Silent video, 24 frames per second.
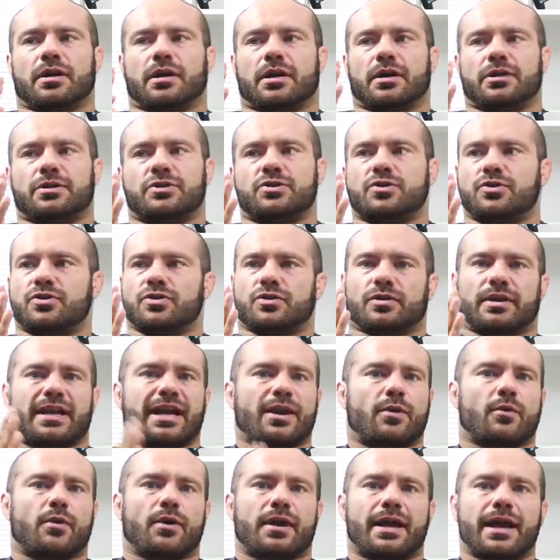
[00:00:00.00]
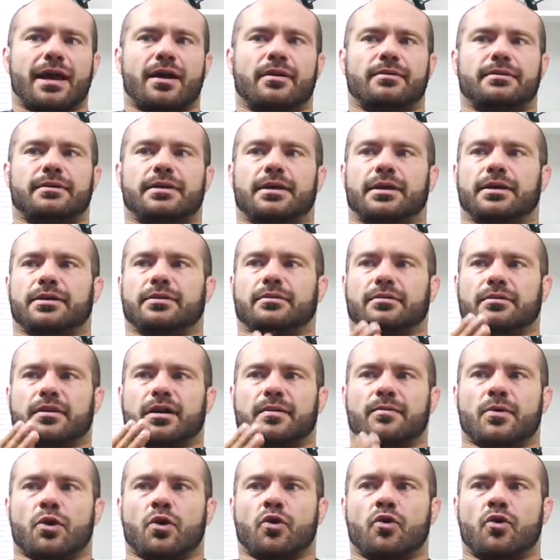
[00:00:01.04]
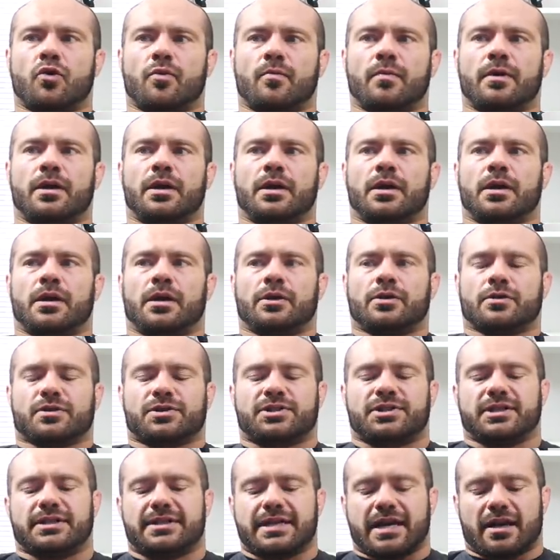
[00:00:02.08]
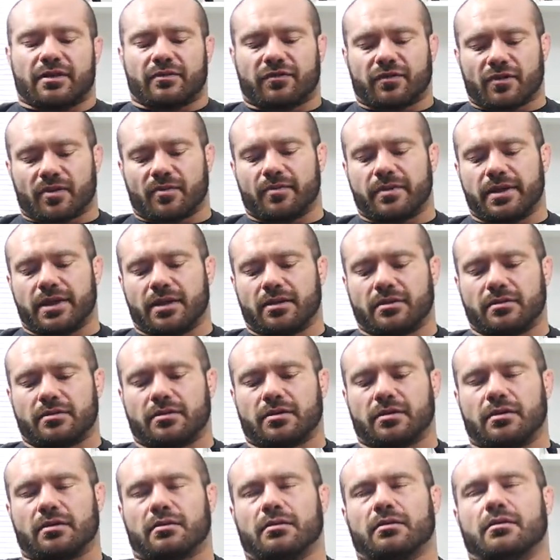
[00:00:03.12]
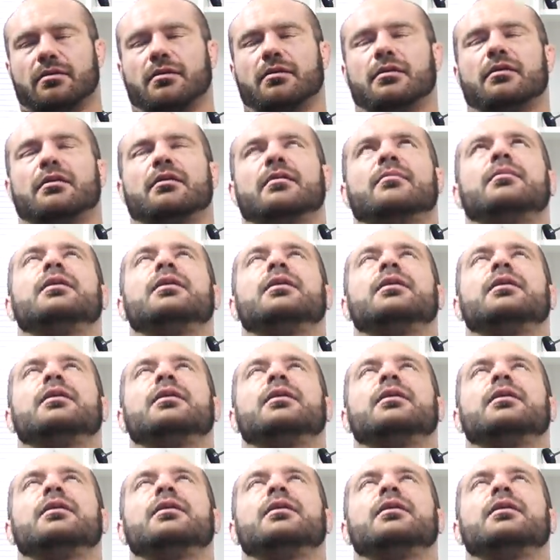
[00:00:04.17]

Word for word: uh, do your leg workout, you'll come home, you'll sit down for a meal and you're like, oh